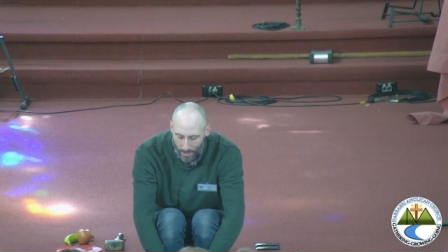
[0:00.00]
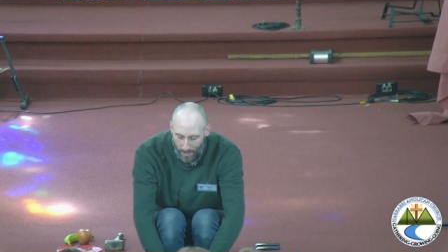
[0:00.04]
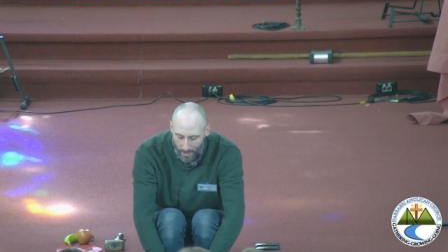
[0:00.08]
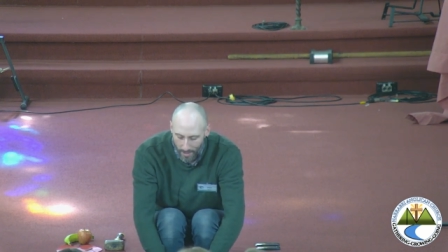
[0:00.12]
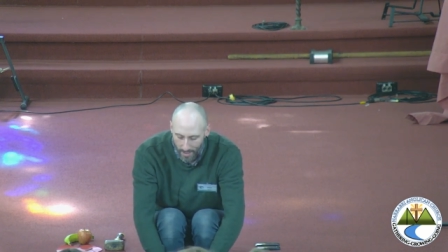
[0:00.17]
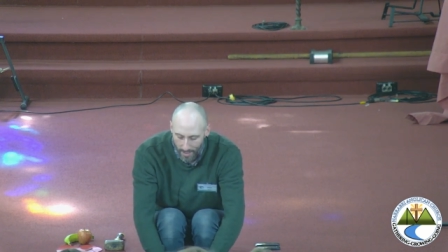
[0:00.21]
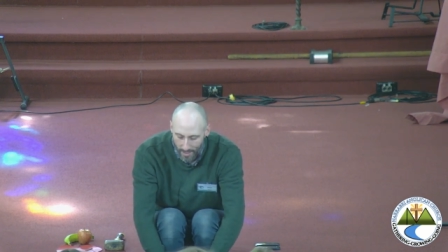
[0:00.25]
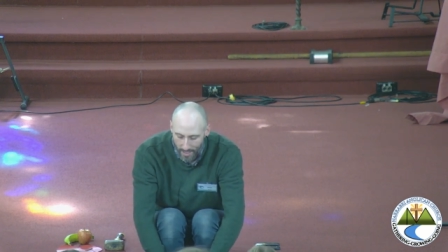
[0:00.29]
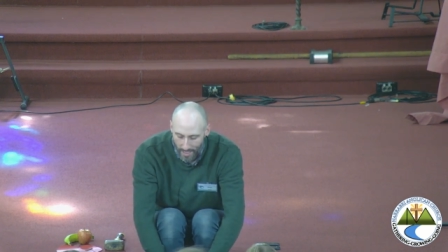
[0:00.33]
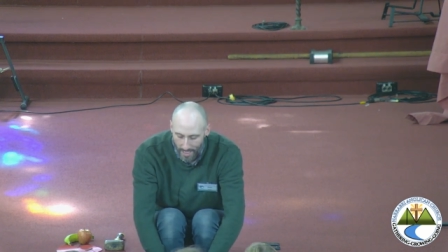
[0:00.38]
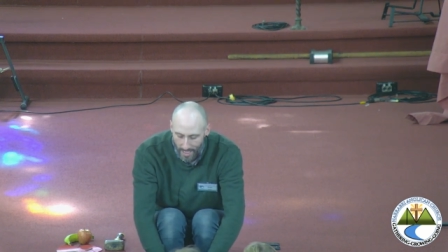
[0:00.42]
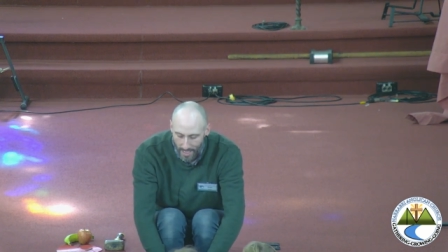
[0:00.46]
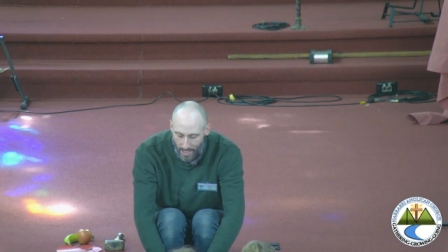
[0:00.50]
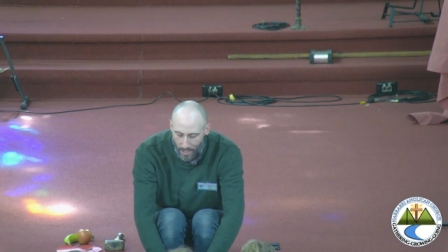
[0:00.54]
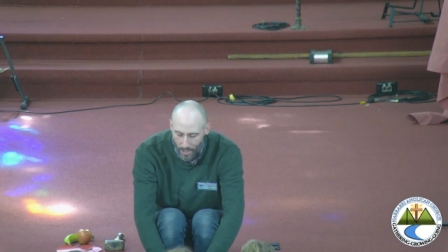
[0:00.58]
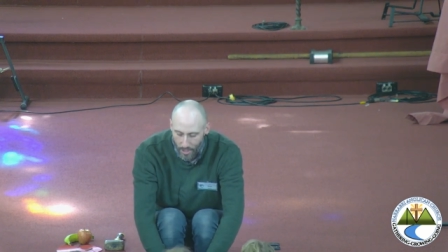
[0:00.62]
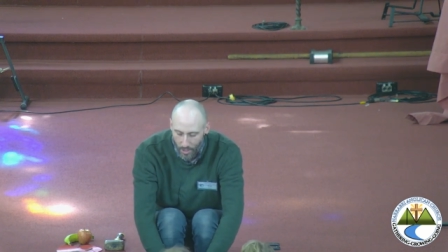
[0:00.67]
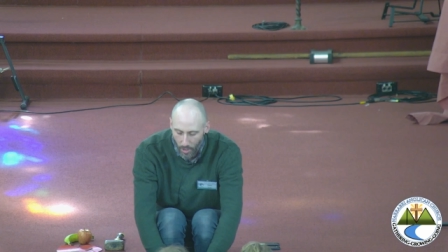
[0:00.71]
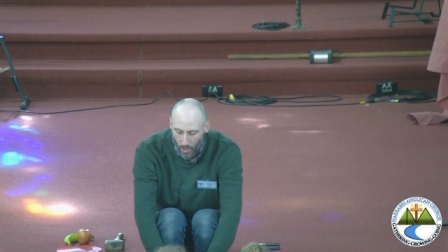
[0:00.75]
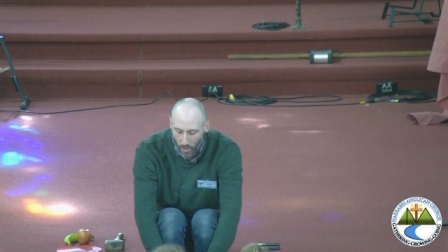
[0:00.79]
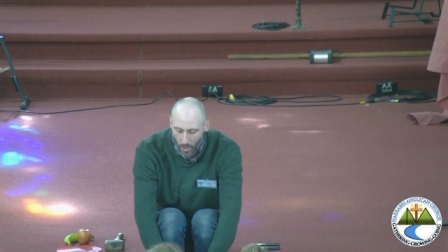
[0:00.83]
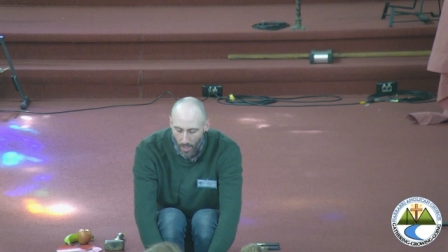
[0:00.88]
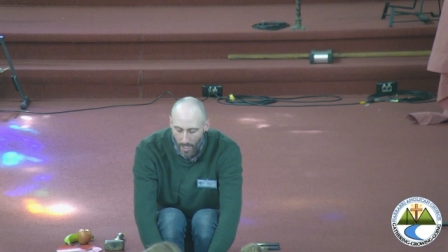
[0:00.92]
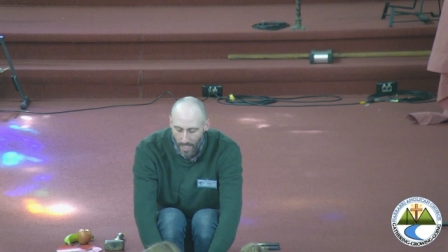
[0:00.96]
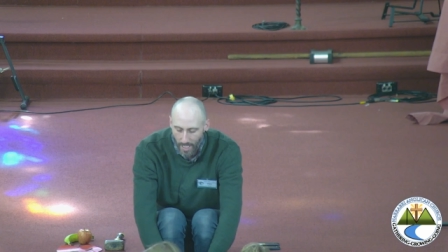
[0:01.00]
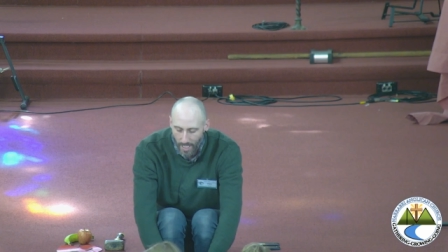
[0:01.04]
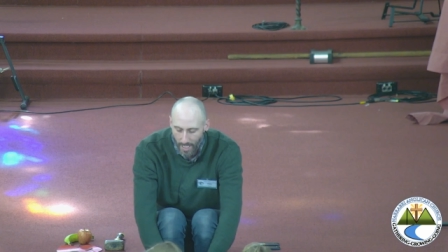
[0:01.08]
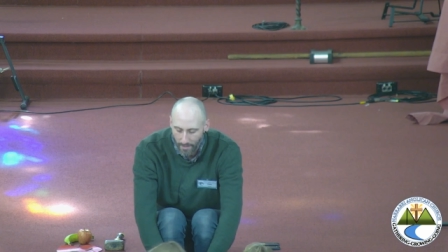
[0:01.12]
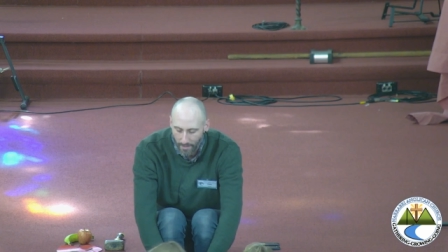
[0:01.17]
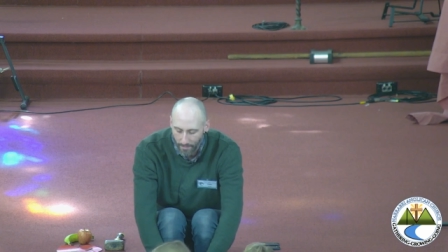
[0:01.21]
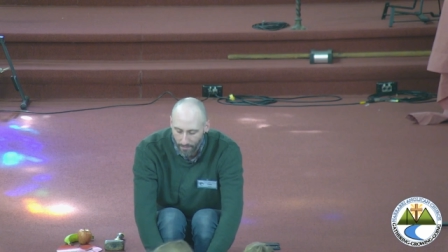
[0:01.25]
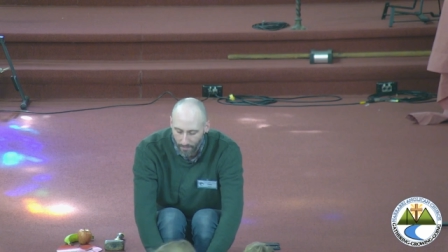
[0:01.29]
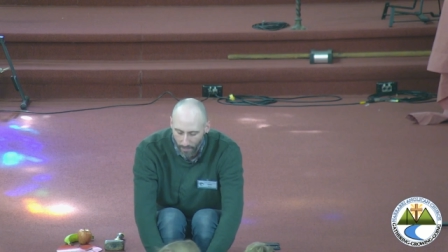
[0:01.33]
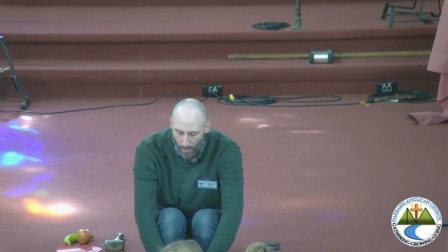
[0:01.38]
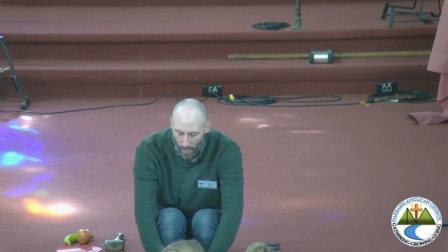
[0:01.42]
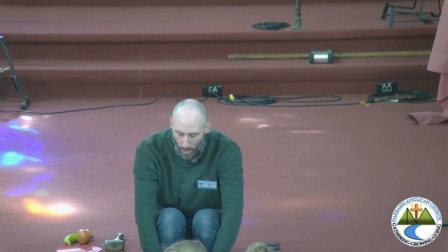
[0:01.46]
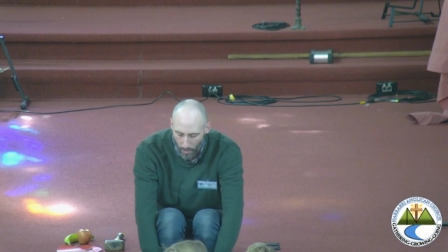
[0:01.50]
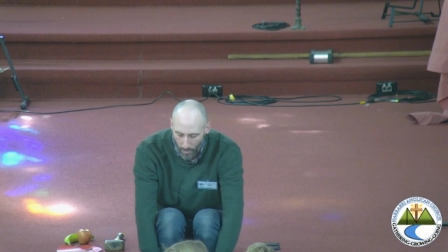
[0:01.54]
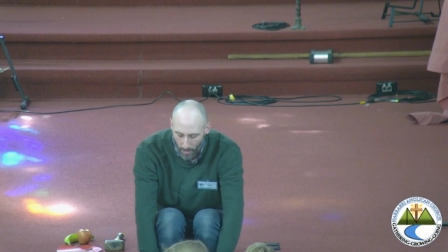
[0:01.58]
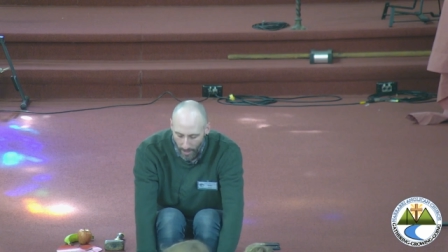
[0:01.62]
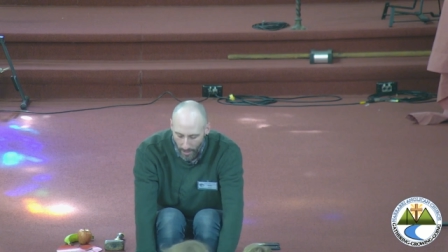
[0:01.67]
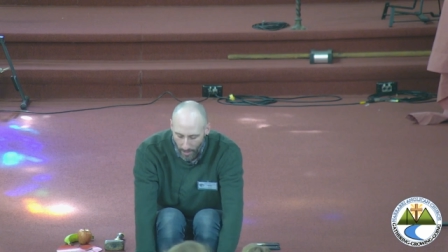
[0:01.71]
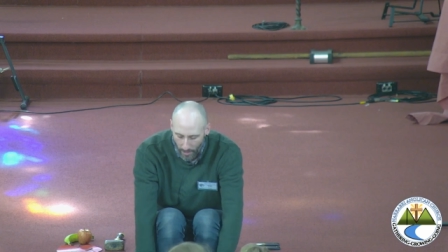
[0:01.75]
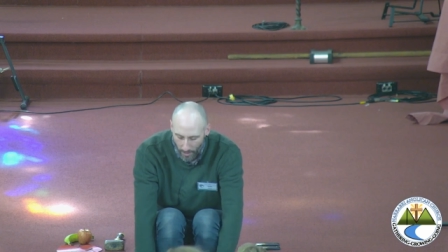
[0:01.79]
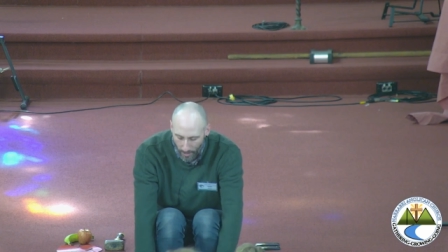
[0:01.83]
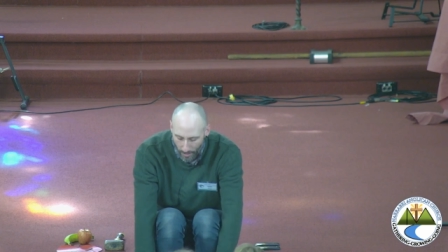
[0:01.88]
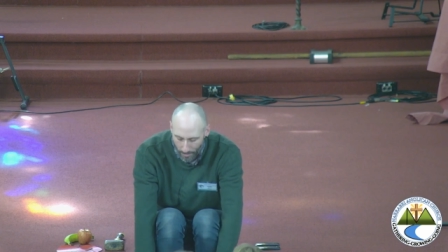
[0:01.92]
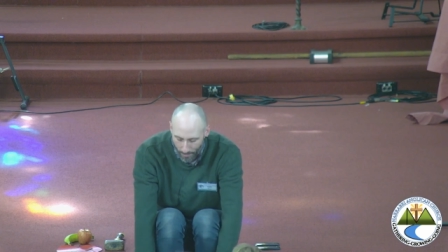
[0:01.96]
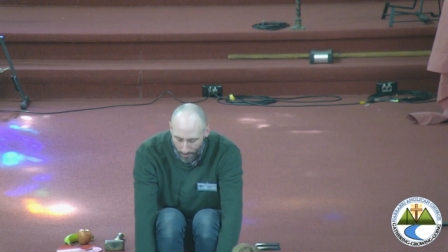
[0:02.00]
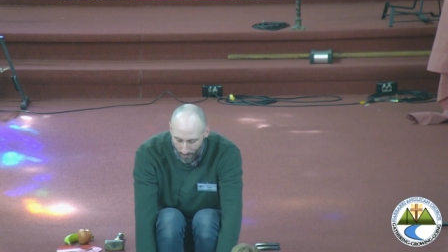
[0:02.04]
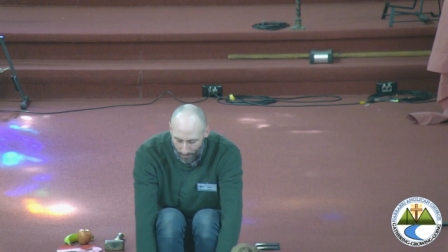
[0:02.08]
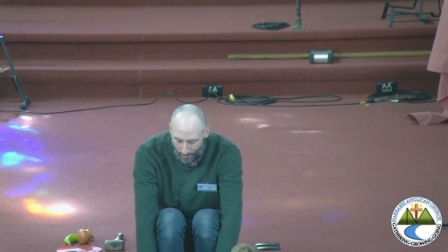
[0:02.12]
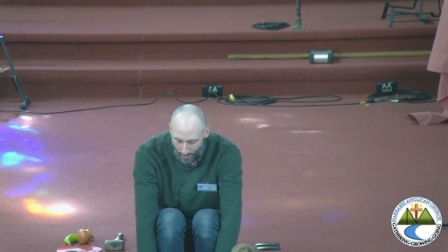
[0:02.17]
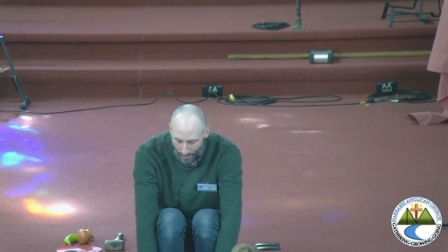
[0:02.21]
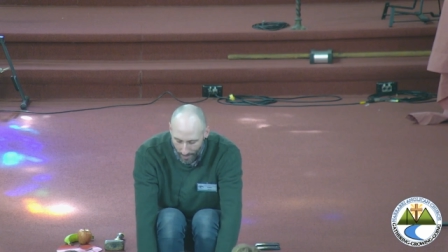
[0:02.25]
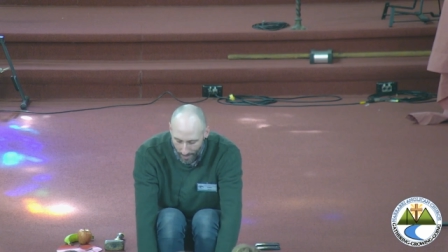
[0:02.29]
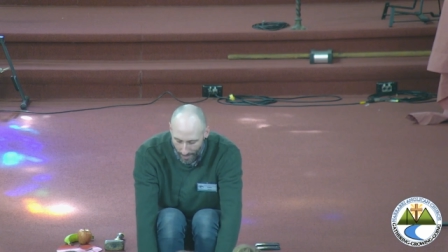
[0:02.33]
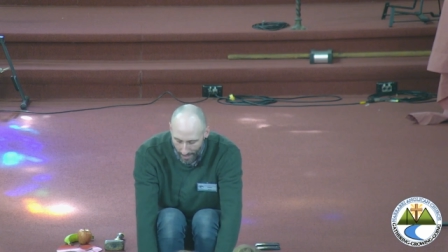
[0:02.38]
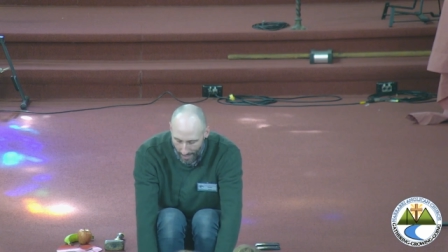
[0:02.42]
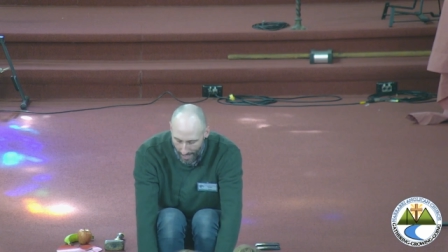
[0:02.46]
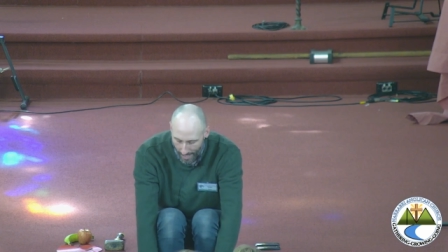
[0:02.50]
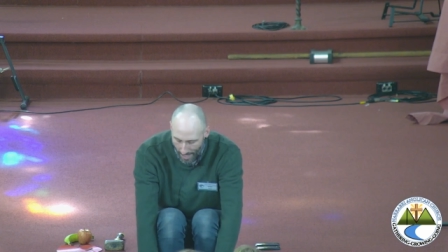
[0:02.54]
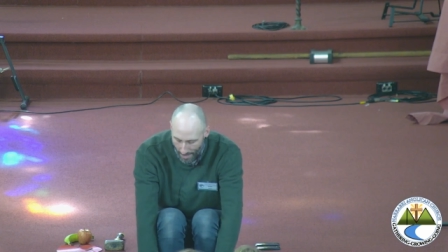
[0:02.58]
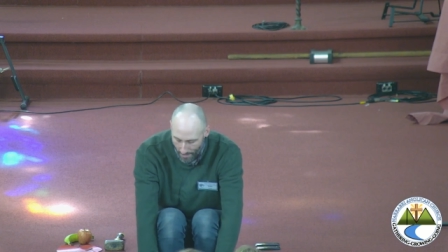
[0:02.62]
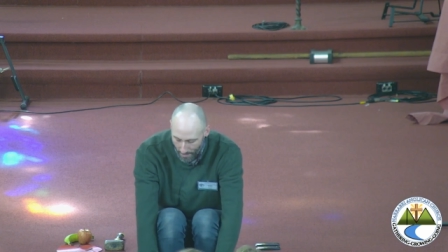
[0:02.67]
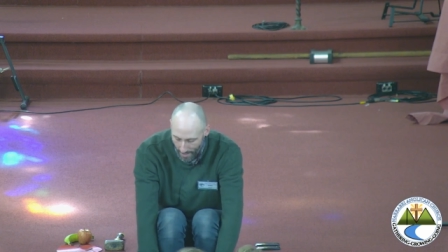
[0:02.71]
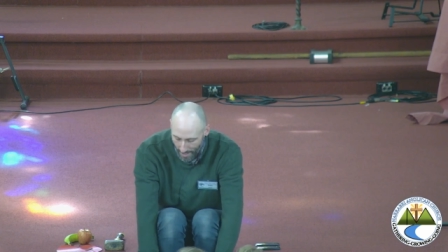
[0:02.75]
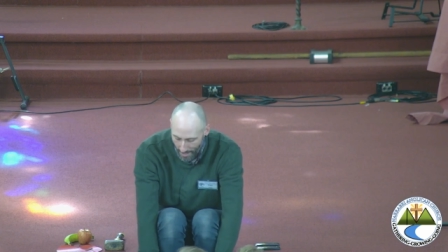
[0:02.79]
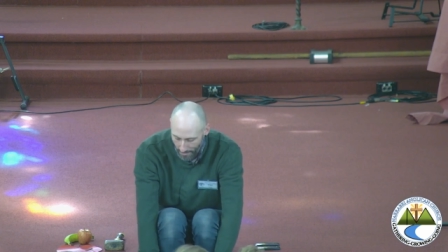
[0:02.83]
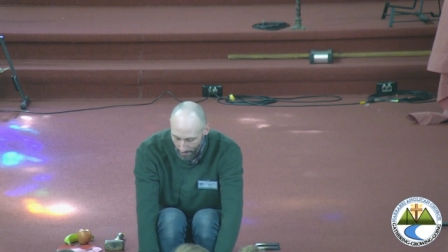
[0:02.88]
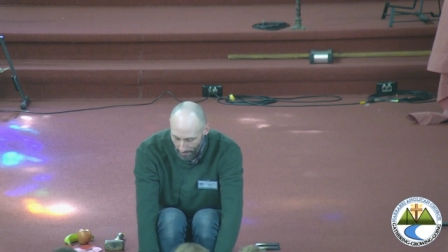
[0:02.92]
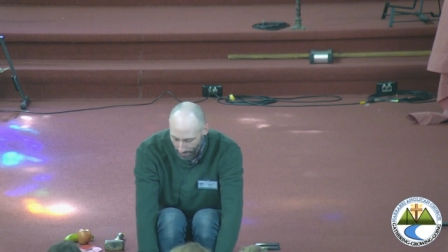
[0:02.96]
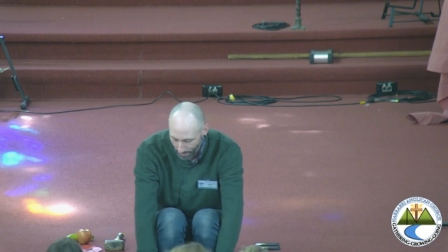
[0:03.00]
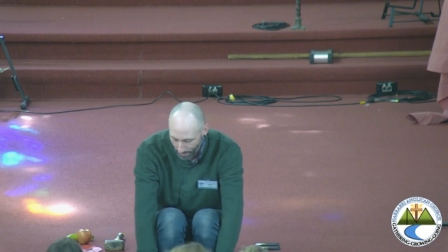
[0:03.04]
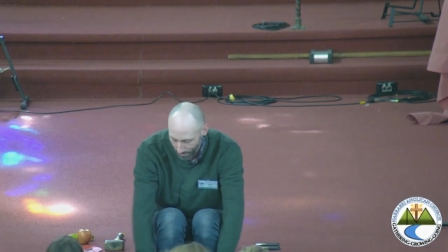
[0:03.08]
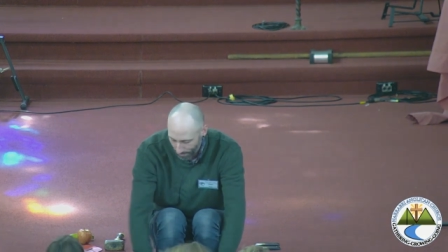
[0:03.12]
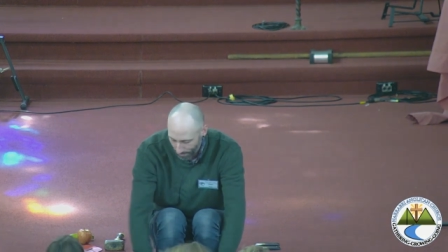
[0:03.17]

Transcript: us to see joy in following you. Amen.